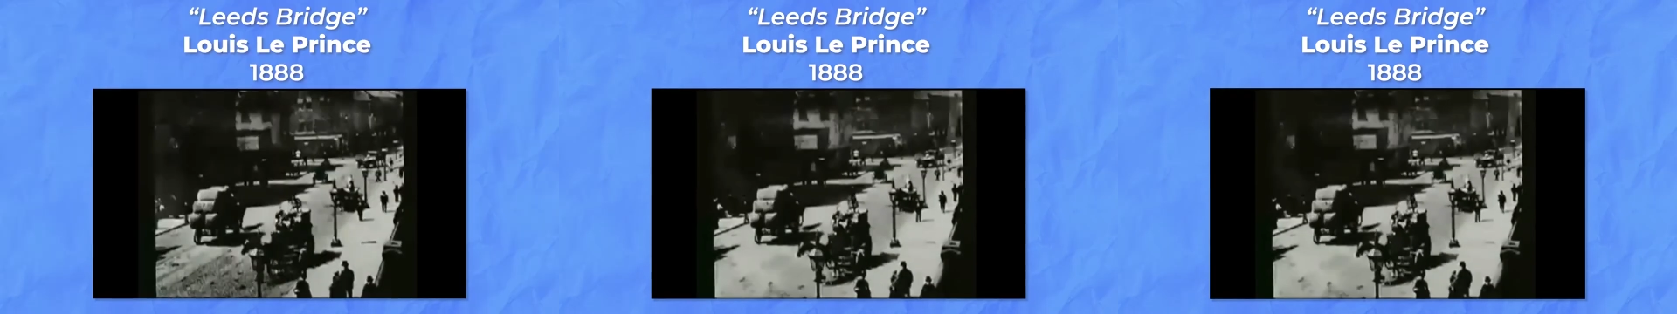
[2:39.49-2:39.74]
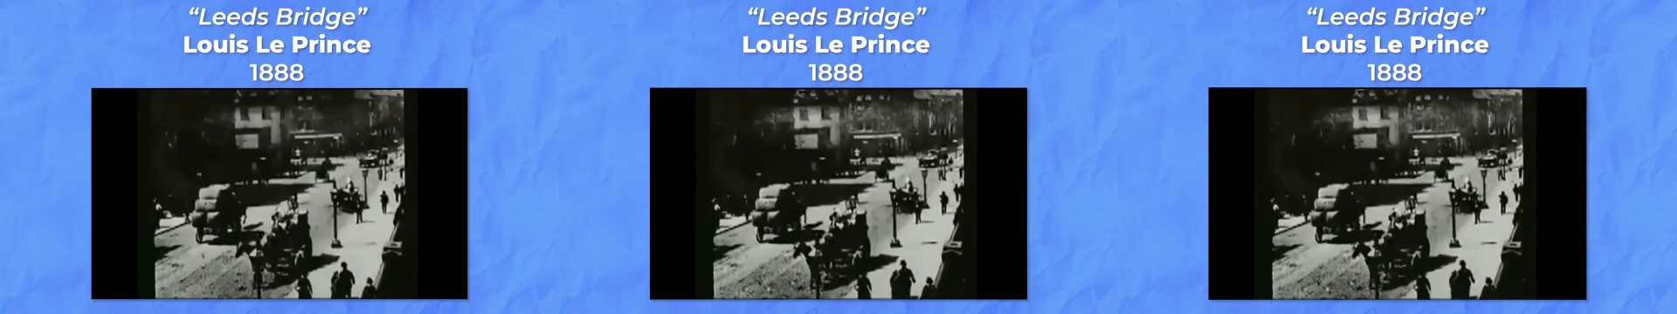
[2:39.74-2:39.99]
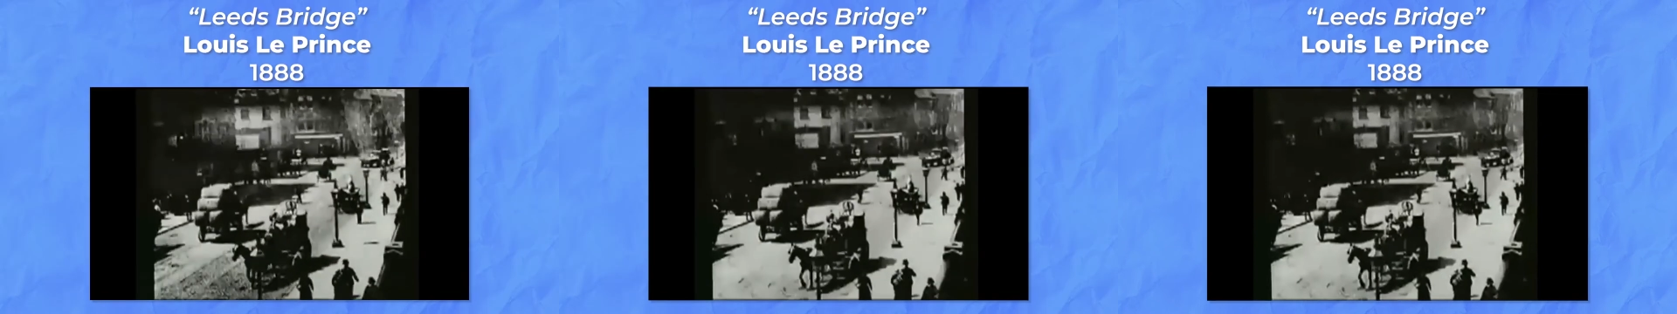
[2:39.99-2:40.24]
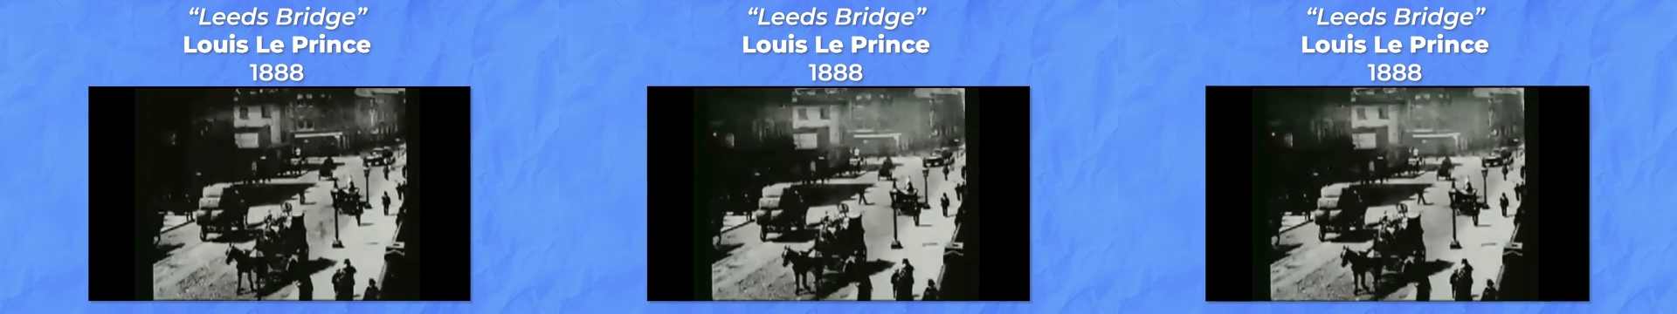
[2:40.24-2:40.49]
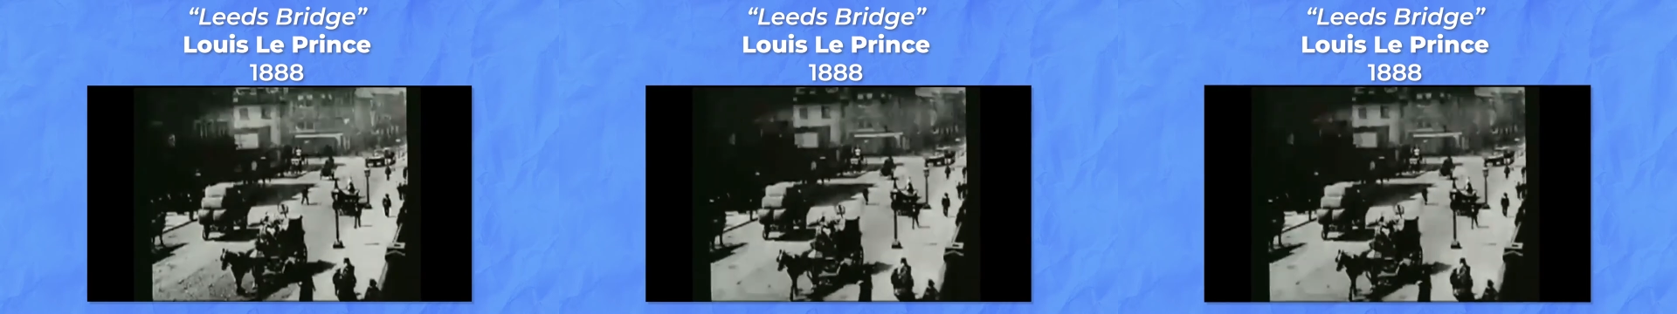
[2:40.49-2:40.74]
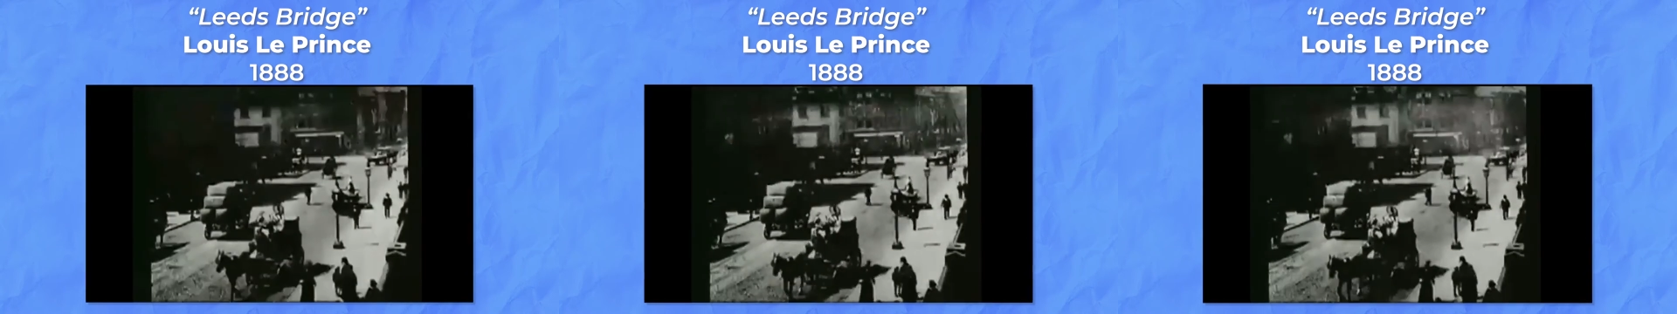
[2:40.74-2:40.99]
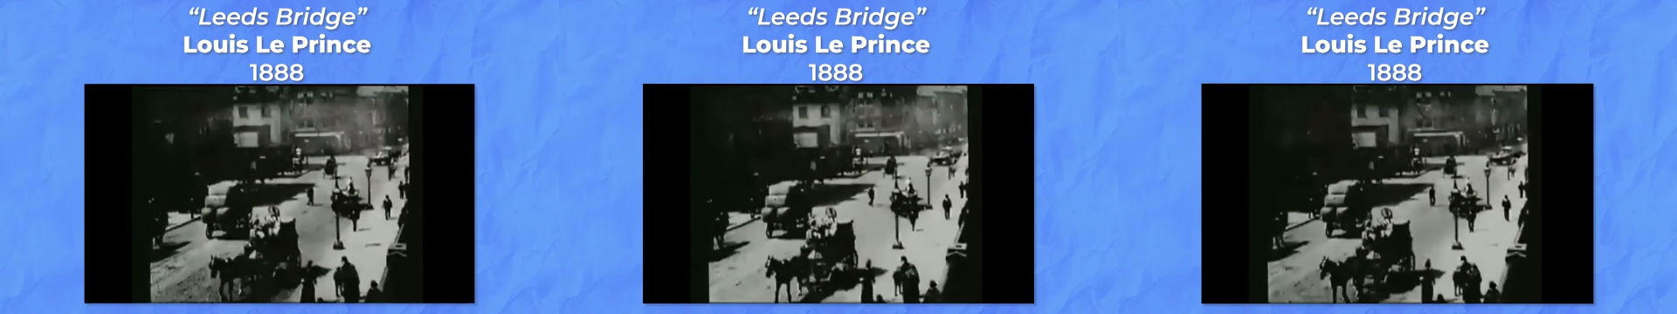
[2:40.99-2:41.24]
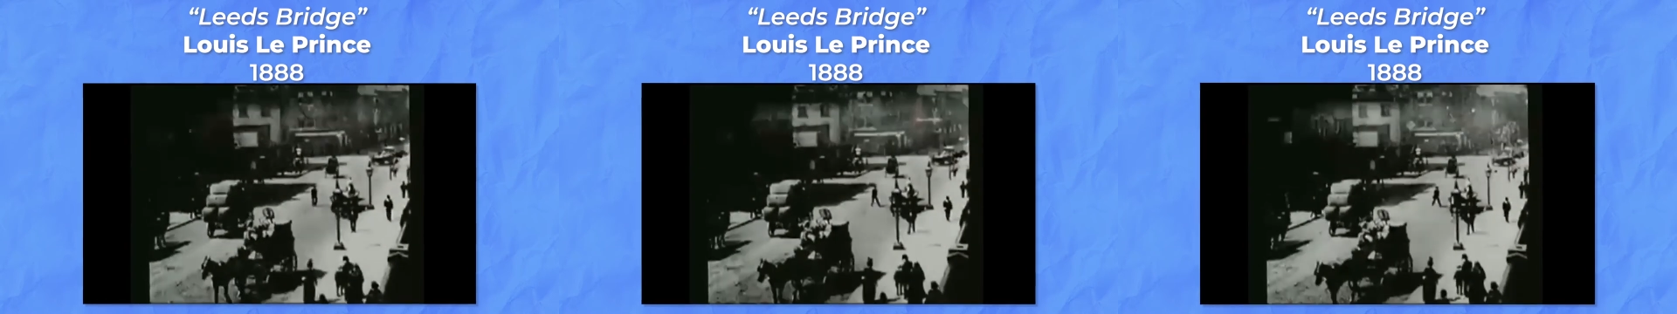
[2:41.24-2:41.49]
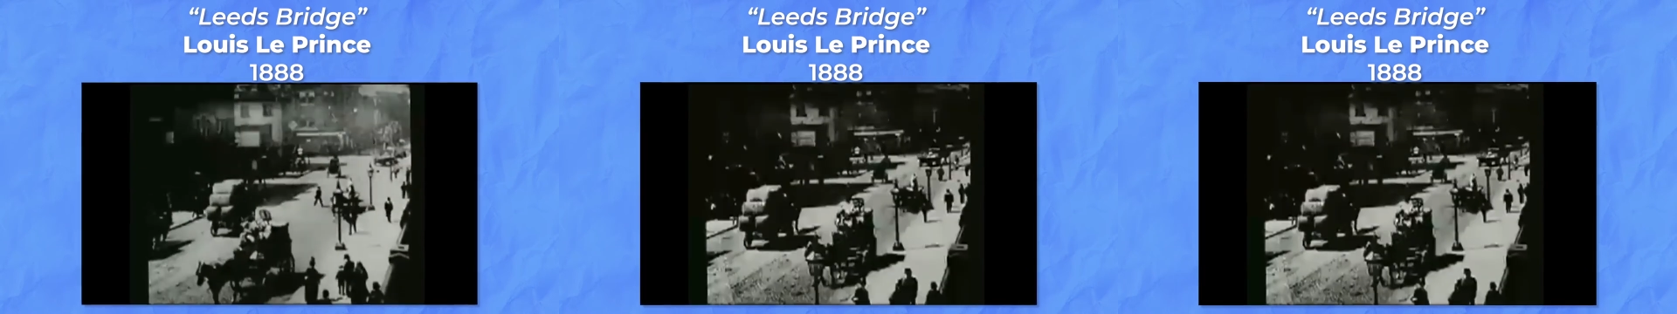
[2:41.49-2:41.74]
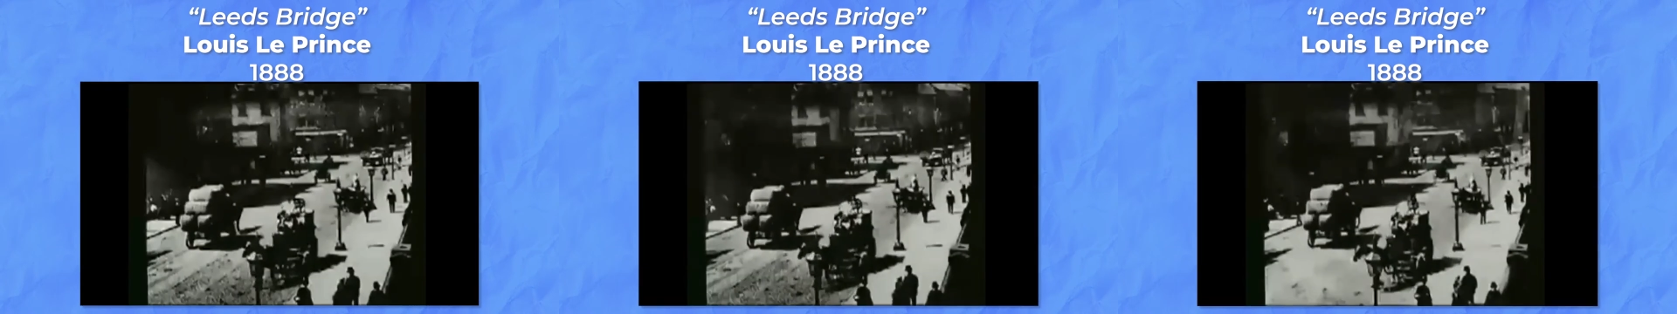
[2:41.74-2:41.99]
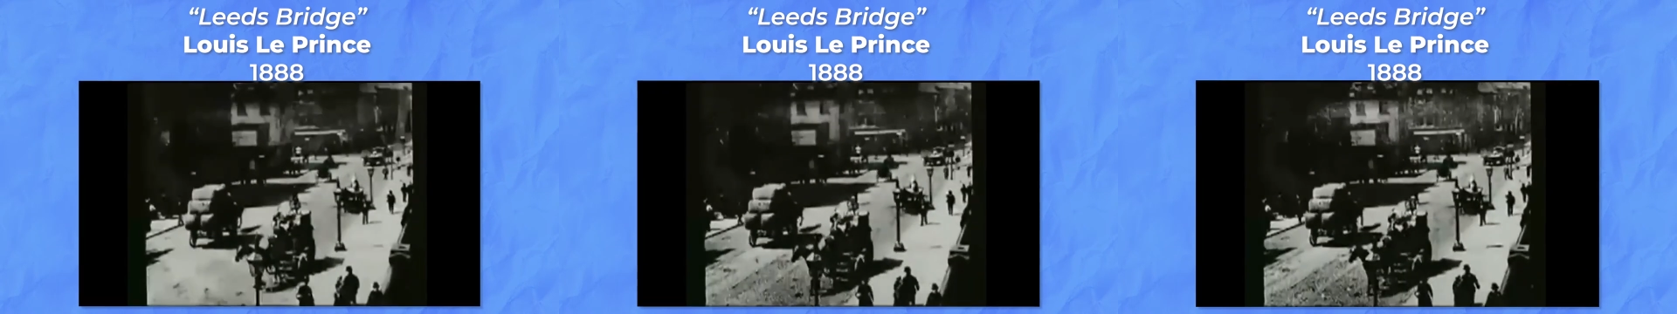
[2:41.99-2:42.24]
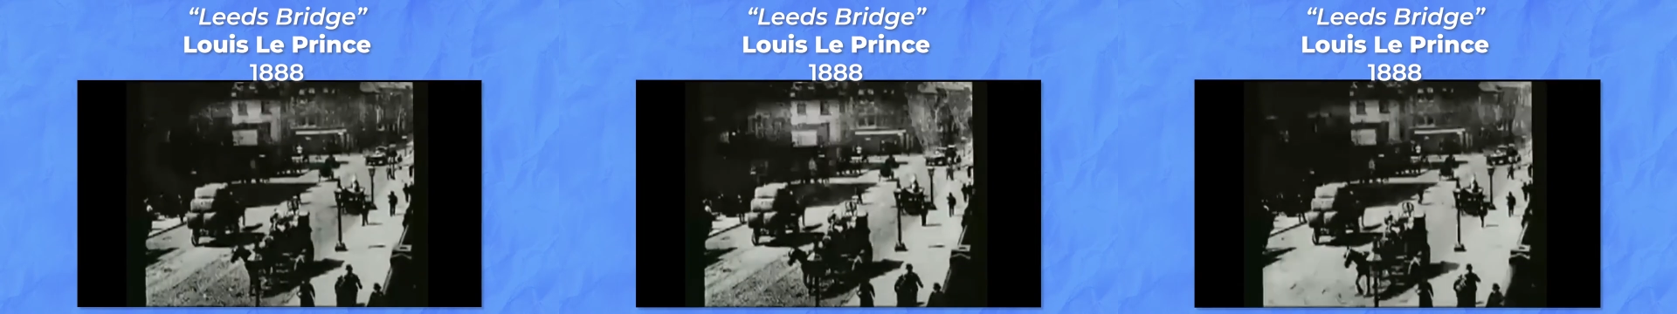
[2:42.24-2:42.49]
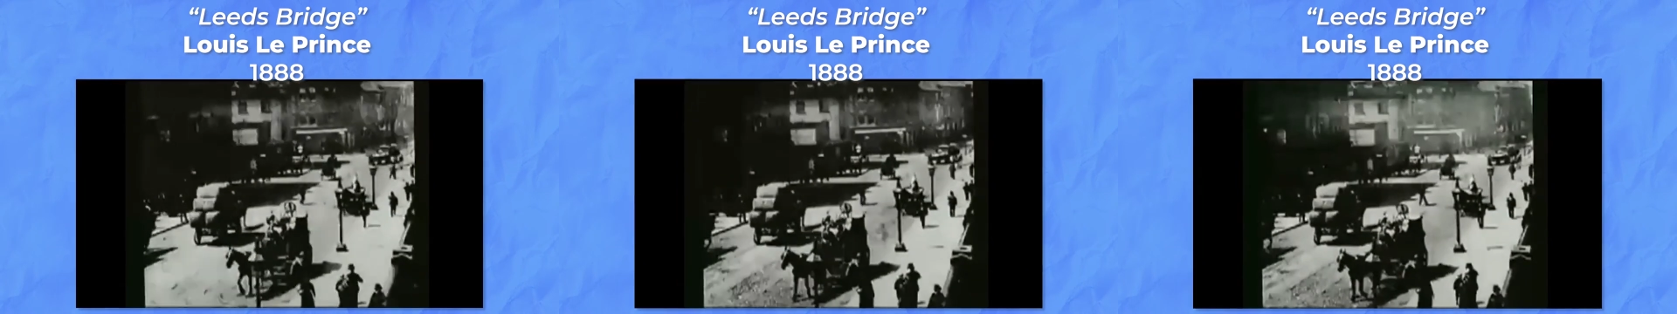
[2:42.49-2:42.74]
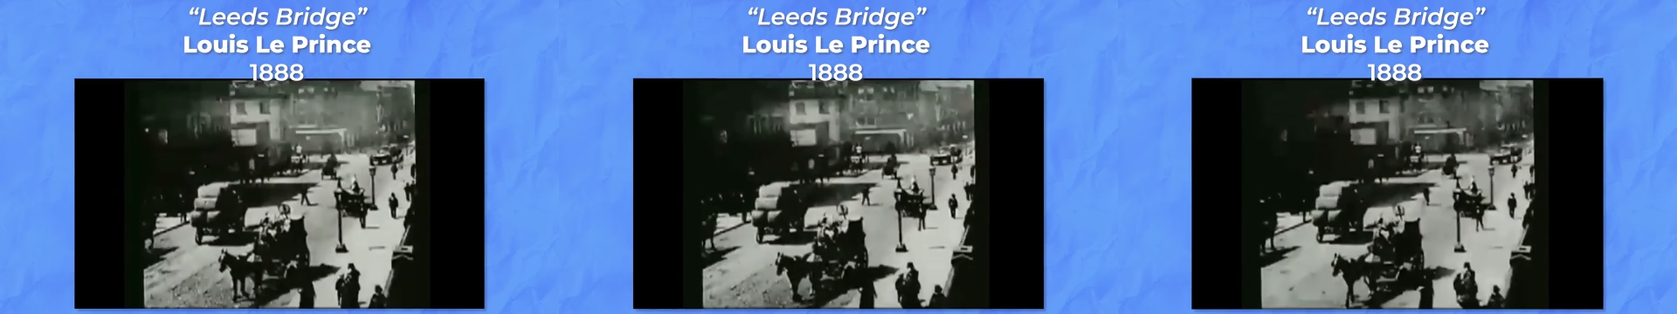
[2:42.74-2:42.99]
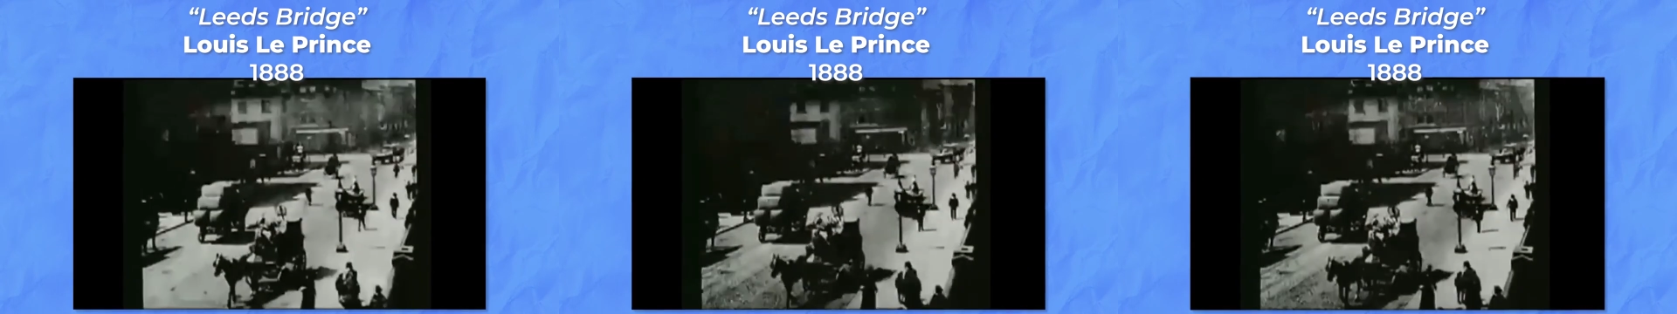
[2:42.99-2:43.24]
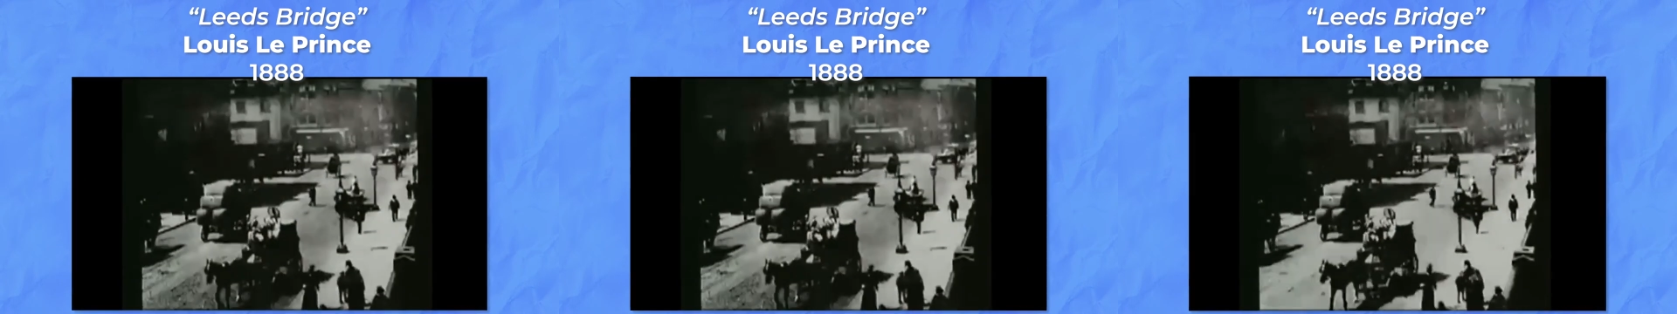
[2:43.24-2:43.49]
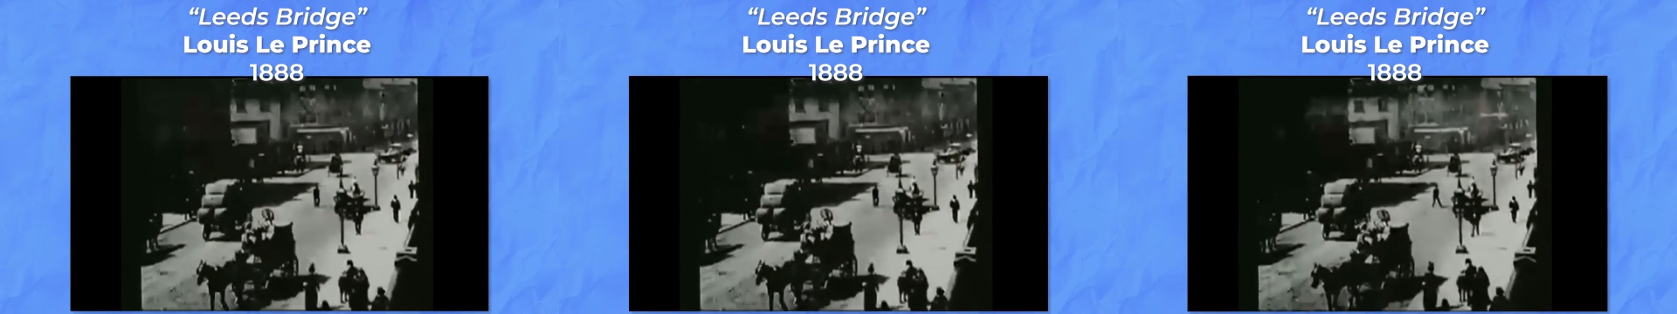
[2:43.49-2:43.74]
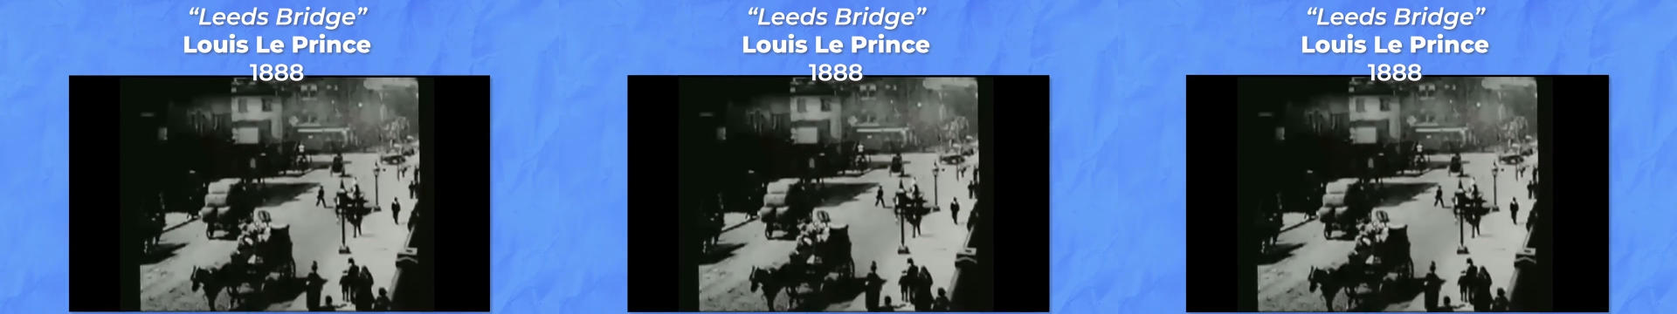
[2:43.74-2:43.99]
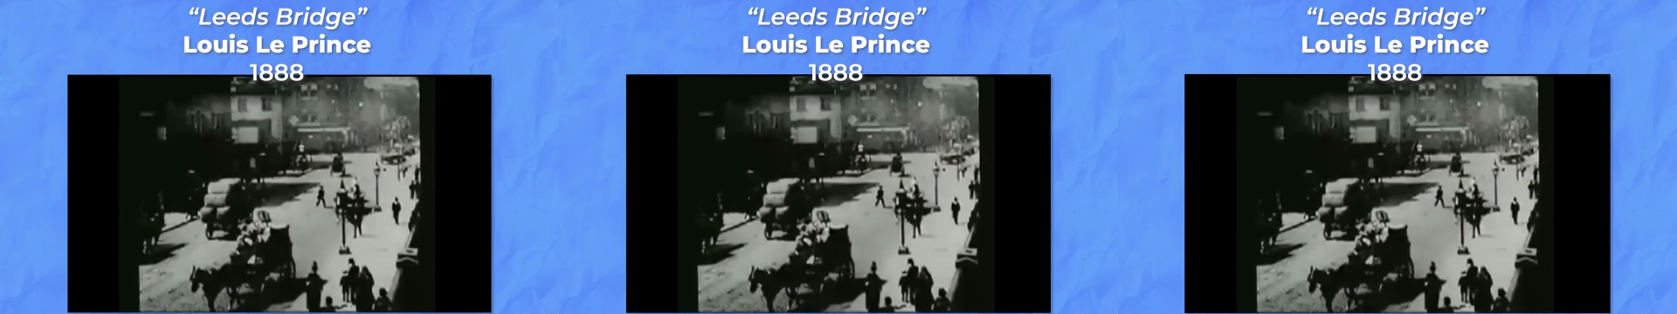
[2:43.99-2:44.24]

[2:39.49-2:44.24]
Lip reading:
Nobody's mouth can be seen.